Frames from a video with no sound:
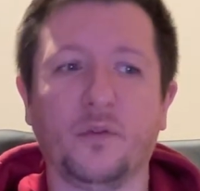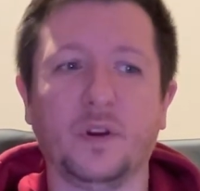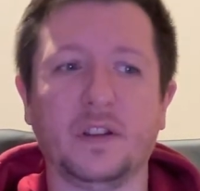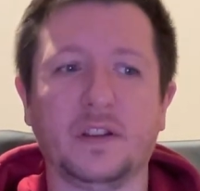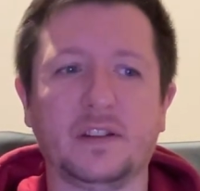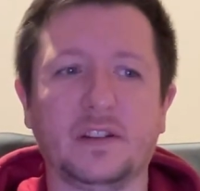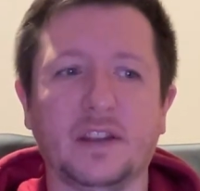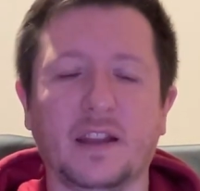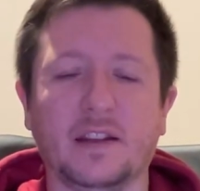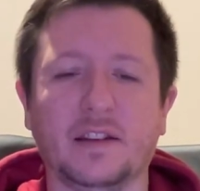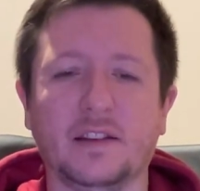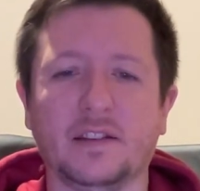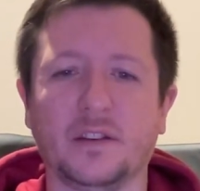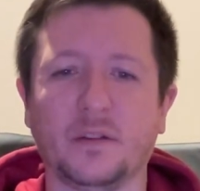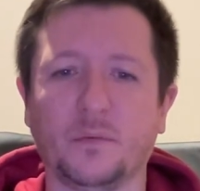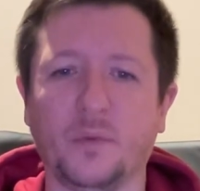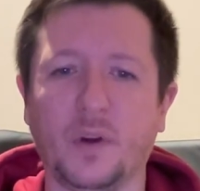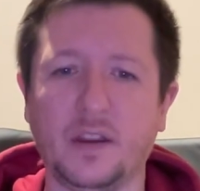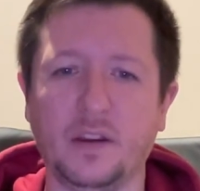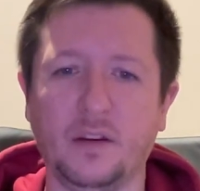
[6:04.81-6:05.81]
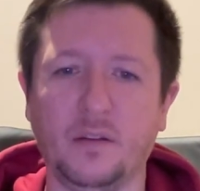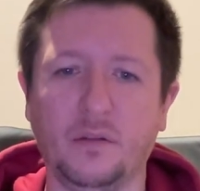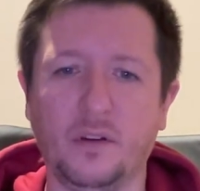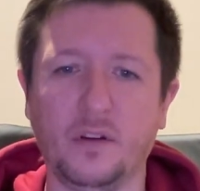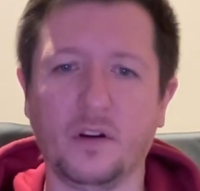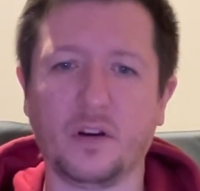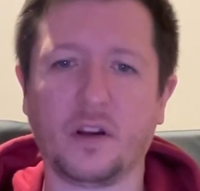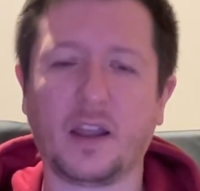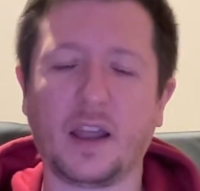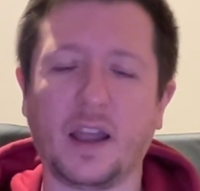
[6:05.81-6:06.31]
always said is that when you
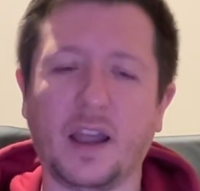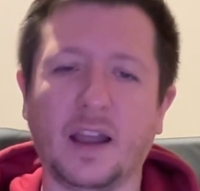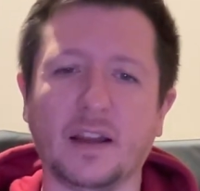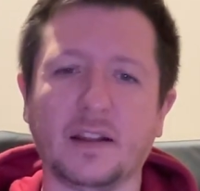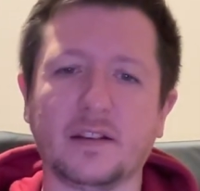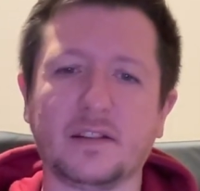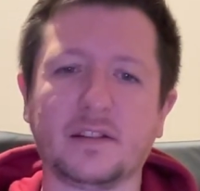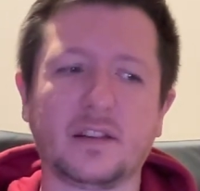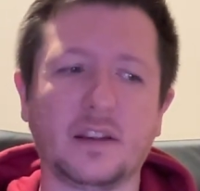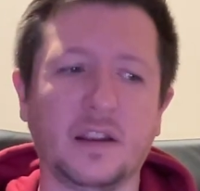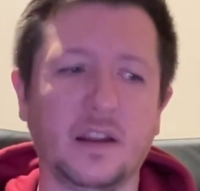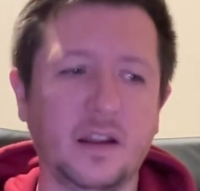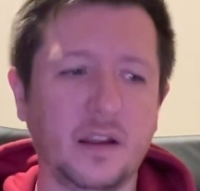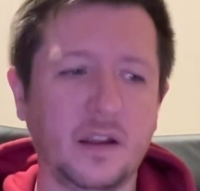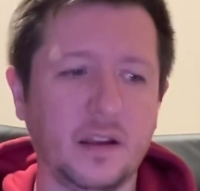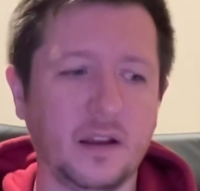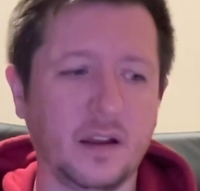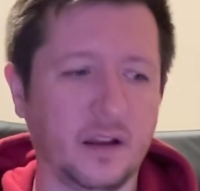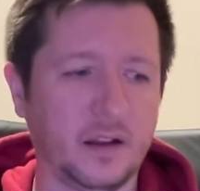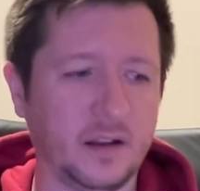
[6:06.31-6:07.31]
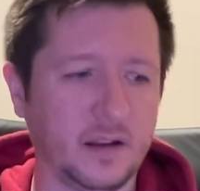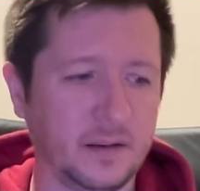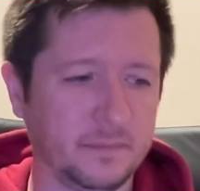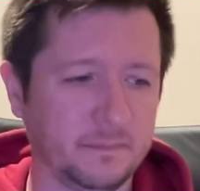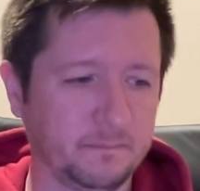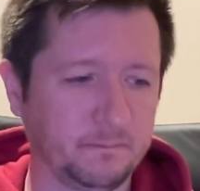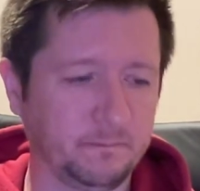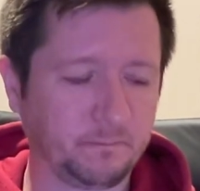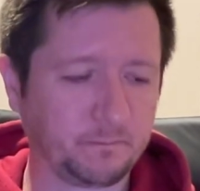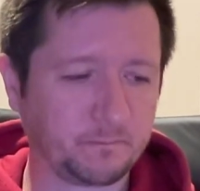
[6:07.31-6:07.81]
look at
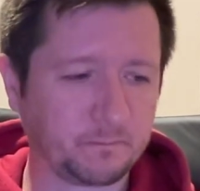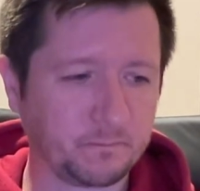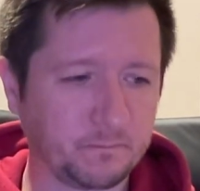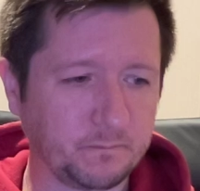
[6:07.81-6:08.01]
the